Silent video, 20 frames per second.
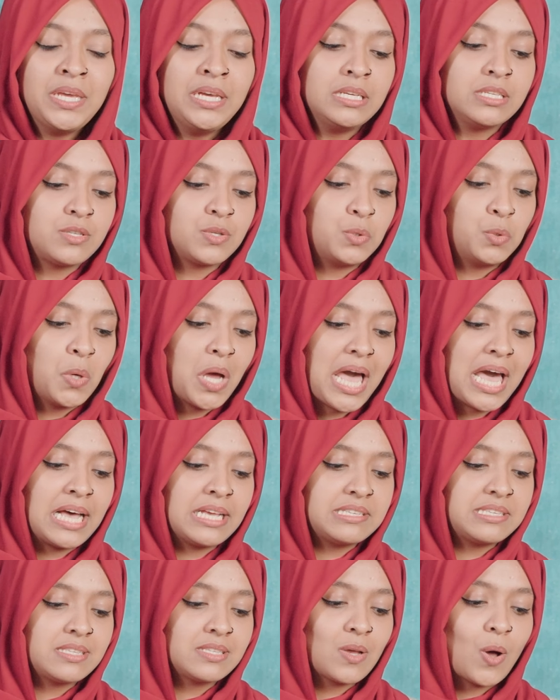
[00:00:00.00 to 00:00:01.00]
So
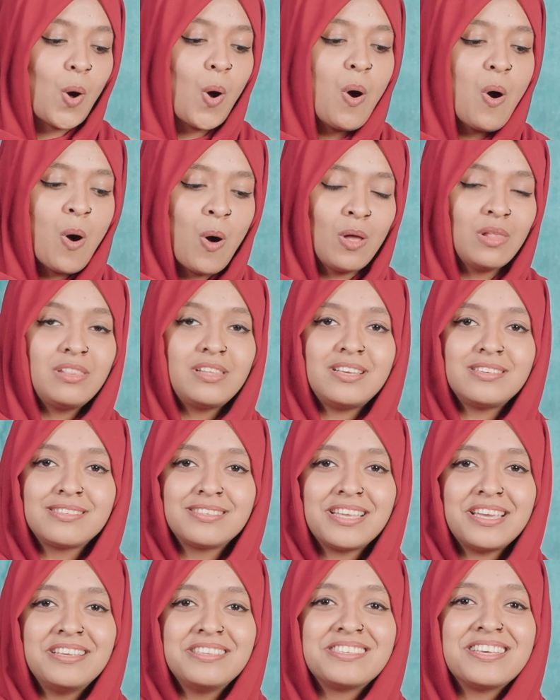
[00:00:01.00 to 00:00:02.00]
as all these
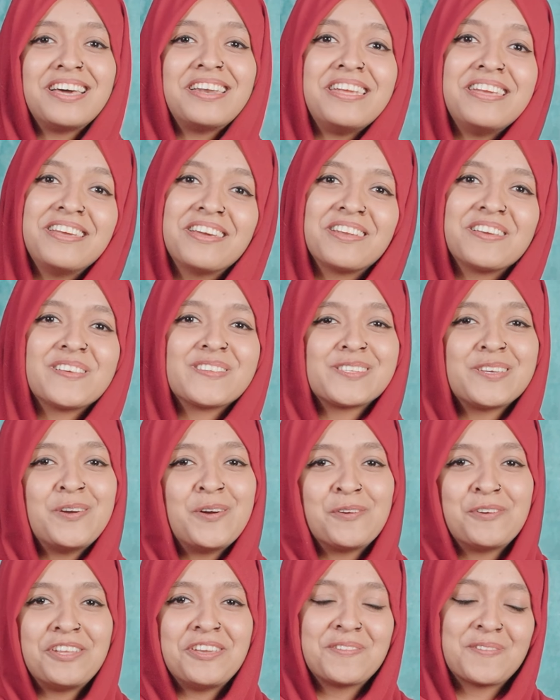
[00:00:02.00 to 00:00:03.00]
things are increasing
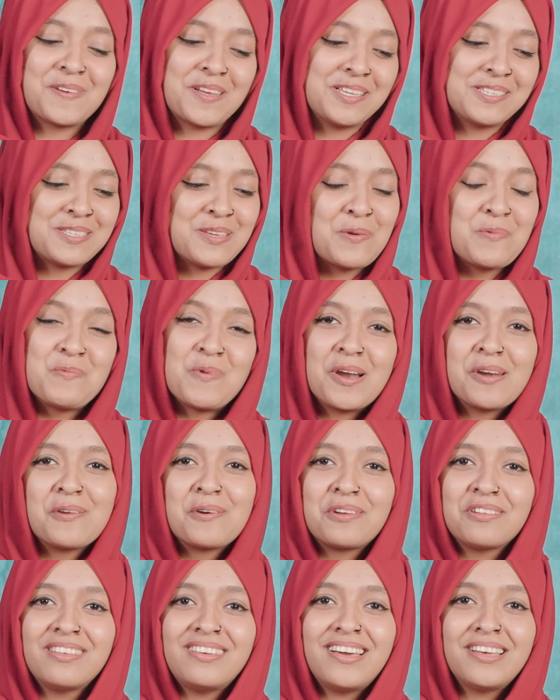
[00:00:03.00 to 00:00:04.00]
or decreasing one
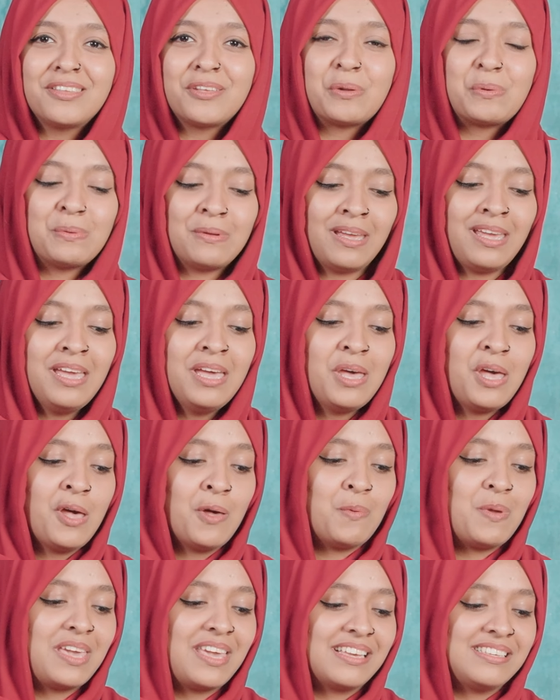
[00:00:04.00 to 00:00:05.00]
or the other way,
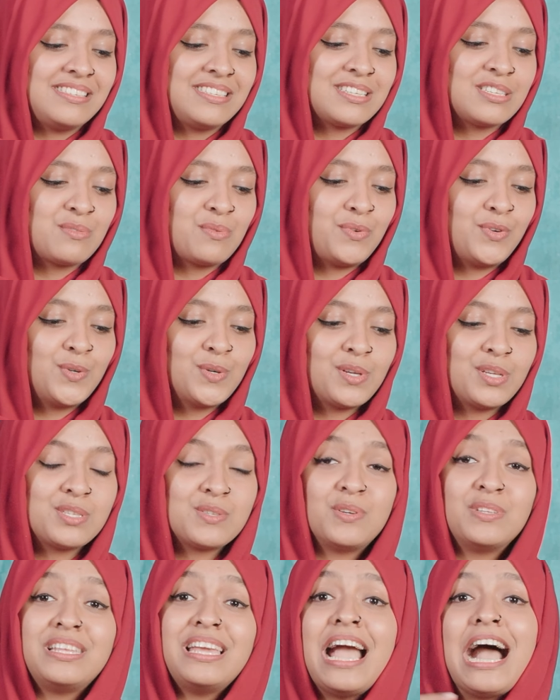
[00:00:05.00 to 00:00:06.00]
we can just focus
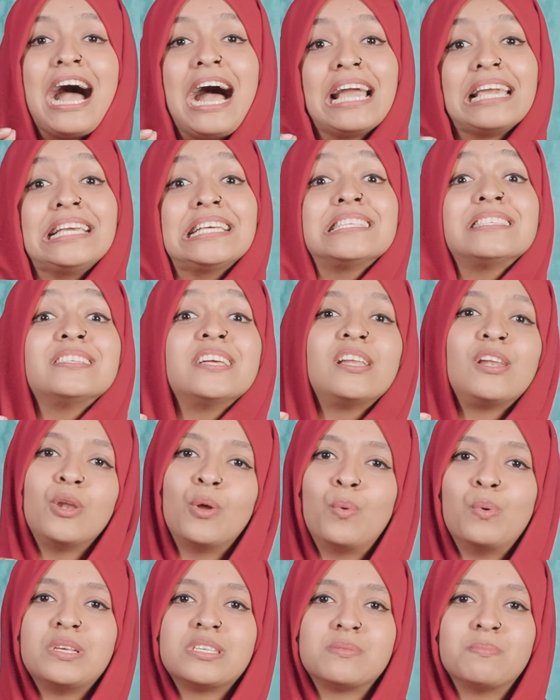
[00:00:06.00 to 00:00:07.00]
on the highest and
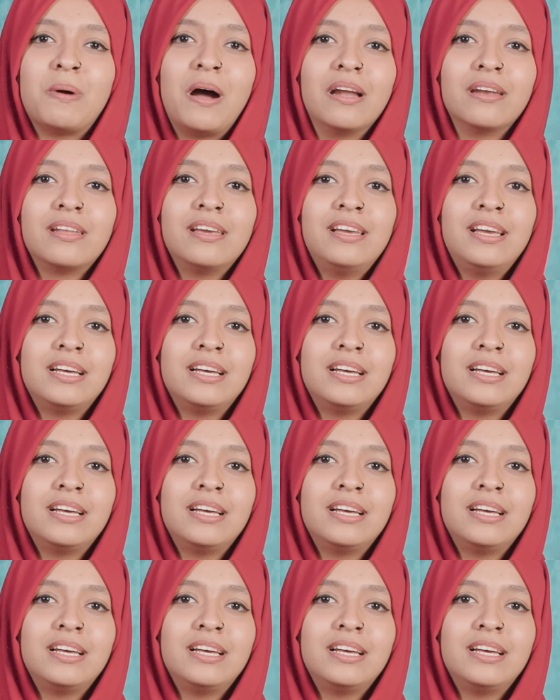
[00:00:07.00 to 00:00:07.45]
lowest part.